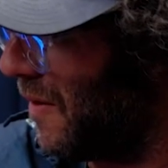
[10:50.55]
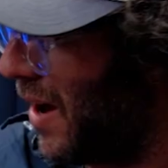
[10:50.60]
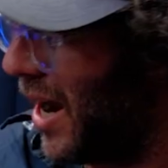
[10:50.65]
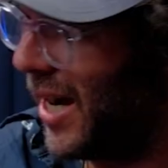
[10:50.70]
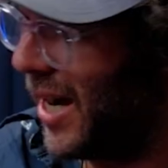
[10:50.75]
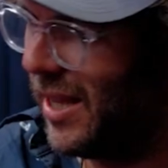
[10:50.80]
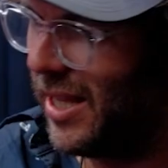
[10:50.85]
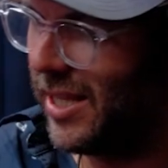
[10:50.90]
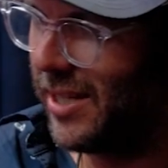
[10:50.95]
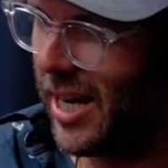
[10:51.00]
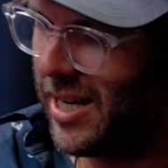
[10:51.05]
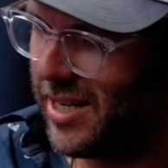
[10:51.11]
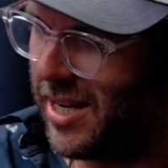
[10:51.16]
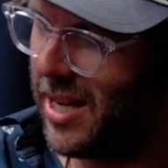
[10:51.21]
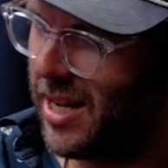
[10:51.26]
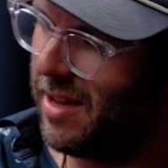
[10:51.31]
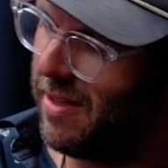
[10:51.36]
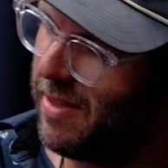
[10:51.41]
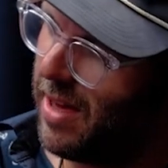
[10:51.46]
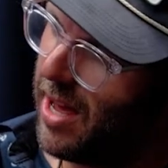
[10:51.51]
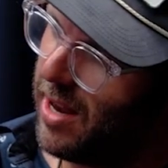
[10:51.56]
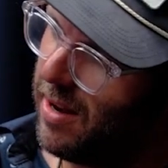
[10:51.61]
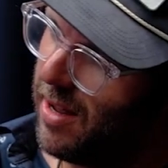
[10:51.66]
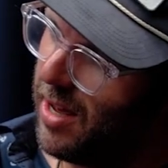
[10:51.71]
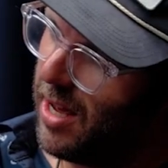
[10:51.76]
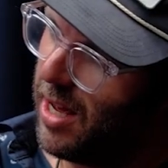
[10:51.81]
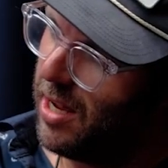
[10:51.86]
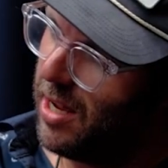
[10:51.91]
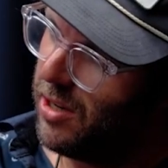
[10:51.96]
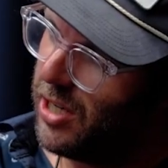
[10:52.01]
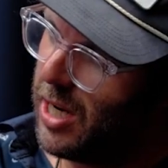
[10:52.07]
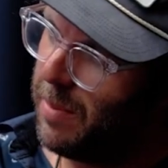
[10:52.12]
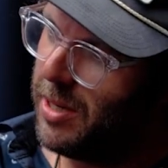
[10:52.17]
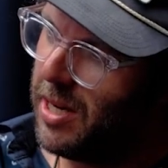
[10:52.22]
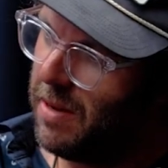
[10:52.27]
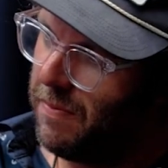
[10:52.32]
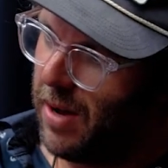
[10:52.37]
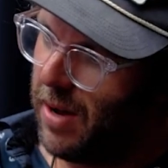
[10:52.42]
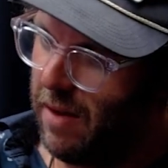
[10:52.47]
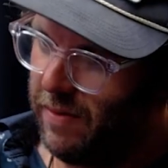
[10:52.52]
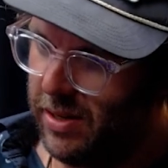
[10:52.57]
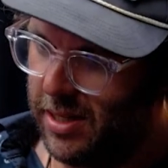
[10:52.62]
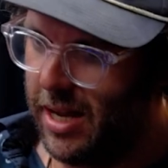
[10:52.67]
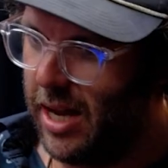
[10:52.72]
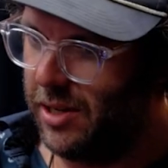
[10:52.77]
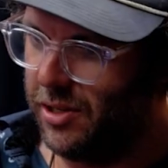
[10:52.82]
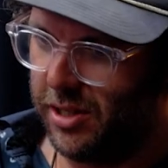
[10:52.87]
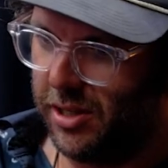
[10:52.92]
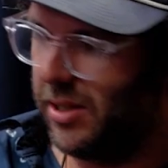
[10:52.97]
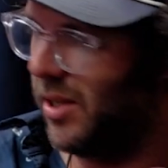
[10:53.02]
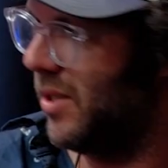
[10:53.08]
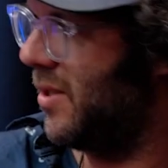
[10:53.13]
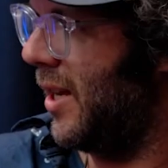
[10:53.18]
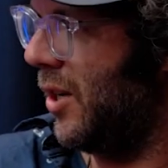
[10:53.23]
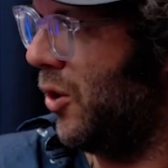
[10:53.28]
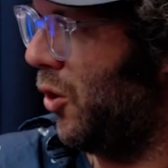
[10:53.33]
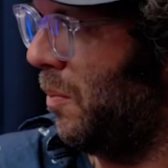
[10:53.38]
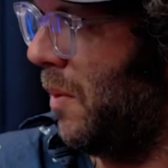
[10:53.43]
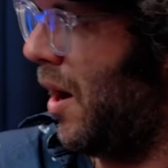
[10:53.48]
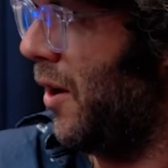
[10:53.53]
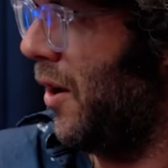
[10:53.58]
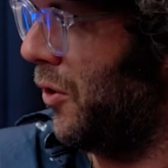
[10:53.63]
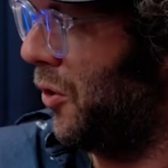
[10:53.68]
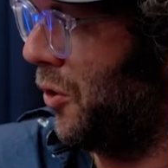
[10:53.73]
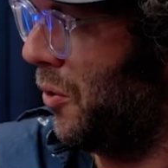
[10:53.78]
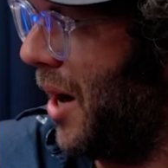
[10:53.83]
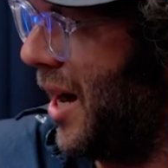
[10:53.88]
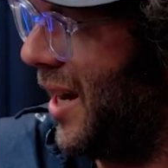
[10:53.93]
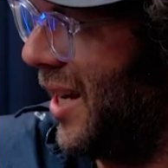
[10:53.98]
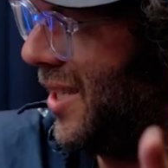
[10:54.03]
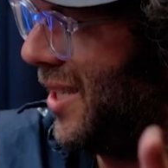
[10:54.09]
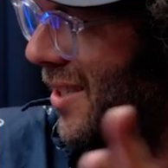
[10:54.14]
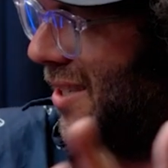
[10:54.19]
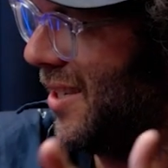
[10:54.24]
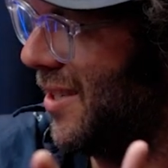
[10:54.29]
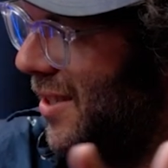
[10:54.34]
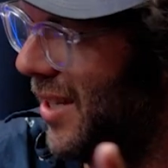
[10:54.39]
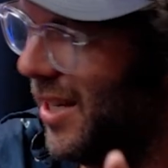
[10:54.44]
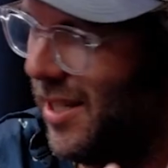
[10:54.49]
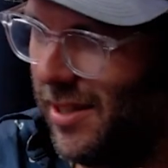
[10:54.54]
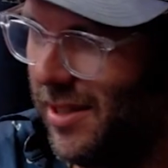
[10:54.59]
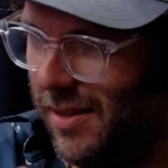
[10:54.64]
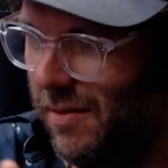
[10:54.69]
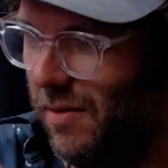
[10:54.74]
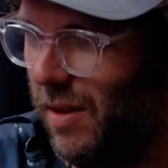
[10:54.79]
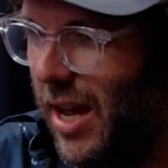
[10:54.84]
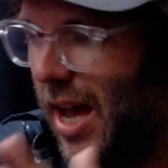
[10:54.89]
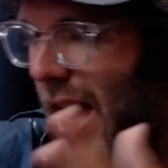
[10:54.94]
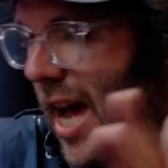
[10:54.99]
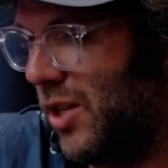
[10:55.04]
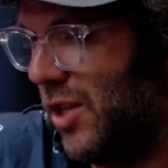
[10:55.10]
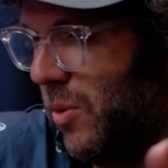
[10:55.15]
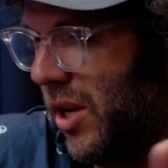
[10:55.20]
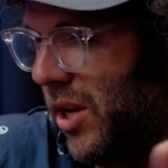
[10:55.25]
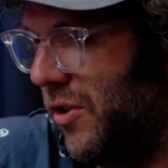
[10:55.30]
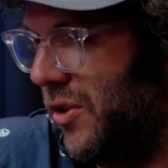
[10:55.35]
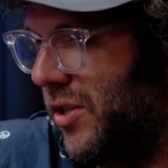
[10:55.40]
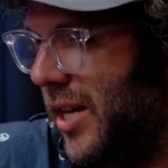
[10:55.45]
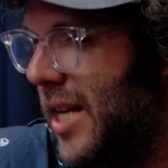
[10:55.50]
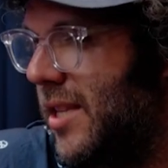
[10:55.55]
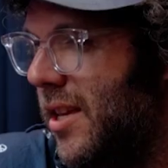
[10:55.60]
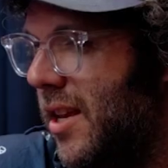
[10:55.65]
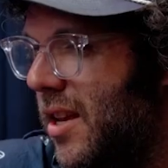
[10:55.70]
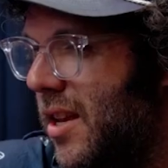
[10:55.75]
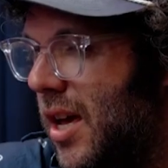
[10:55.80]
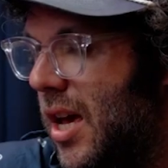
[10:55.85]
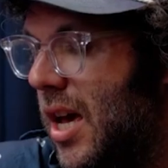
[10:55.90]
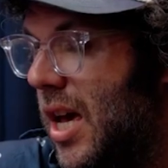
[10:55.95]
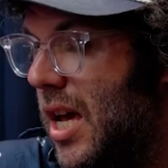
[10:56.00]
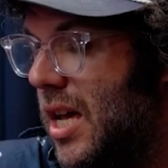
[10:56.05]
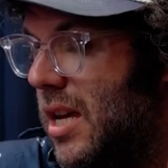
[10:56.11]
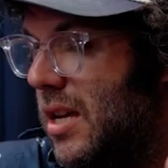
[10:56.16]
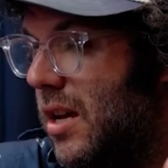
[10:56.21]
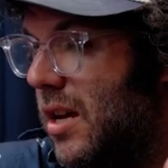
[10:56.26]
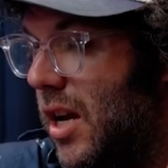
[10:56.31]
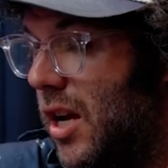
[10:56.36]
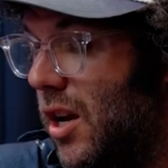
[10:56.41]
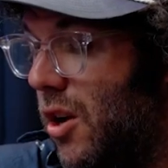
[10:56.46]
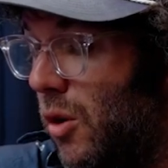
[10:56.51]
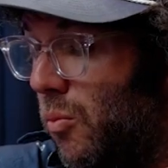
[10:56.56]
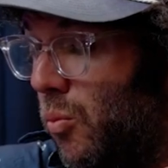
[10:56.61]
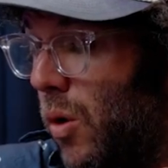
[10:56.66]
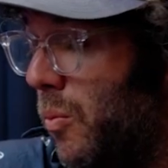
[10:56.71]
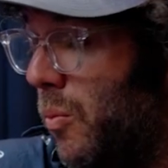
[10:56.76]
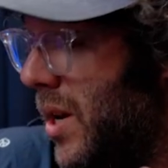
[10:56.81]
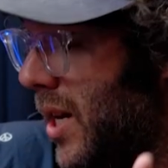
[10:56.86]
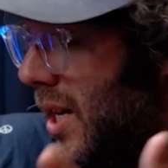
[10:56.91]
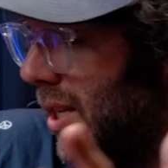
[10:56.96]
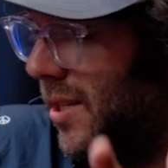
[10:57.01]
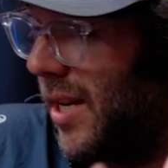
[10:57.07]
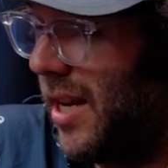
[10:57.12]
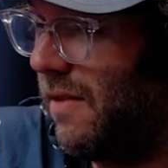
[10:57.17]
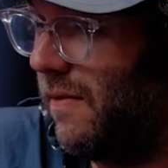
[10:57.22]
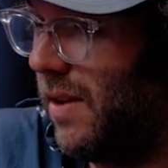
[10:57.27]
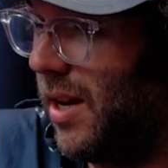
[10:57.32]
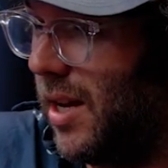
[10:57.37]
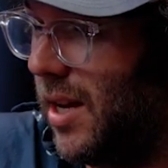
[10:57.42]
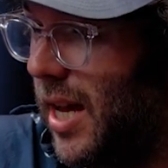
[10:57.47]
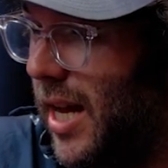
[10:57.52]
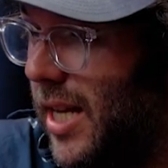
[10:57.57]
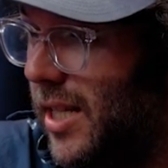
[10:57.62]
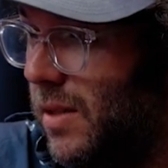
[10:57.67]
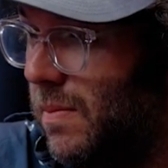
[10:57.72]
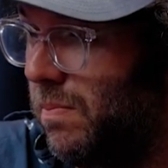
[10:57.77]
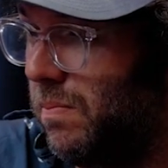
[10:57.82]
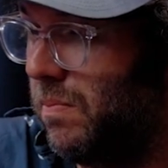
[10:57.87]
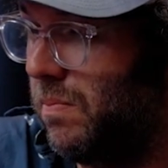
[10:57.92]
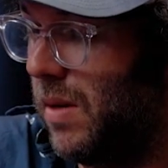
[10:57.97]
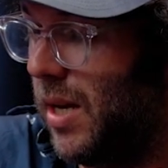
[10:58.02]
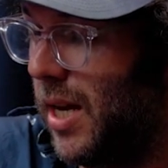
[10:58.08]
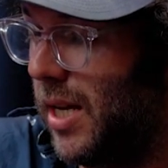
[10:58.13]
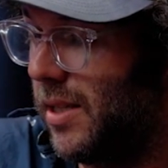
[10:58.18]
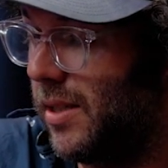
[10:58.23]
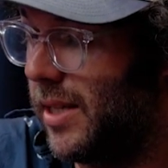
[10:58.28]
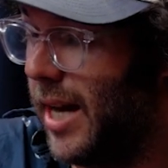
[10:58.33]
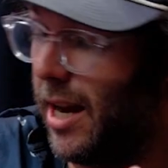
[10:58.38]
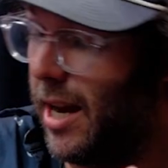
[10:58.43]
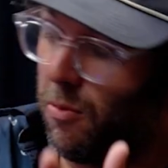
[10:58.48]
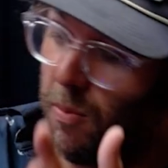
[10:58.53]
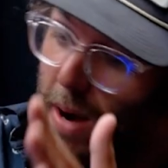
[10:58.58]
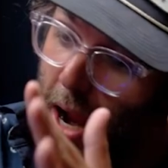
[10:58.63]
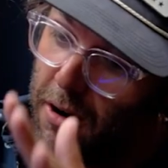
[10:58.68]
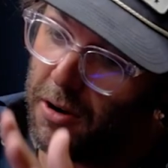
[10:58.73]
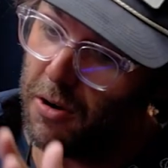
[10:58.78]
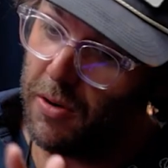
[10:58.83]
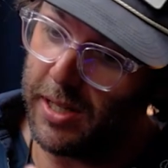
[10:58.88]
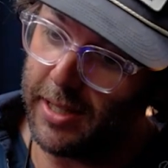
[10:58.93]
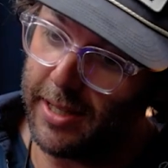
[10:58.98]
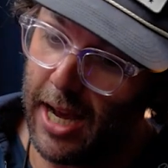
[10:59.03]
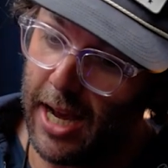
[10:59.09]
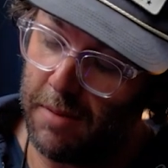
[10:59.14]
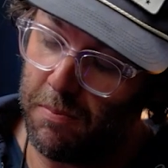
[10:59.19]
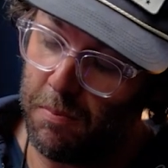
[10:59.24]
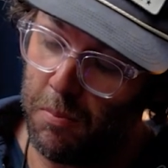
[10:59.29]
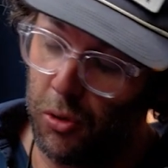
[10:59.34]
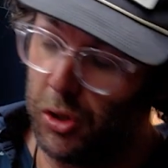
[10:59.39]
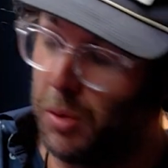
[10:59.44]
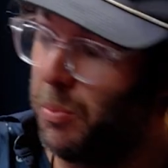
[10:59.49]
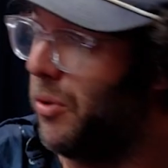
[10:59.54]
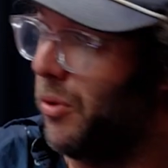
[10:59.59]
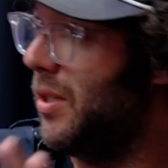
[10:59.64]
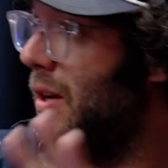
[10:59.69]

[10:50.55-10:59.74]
right? And this idea that GPT-5 is not just a single model, right? It's as we understand it, and what we can see of it, it's got a router, it's got multiple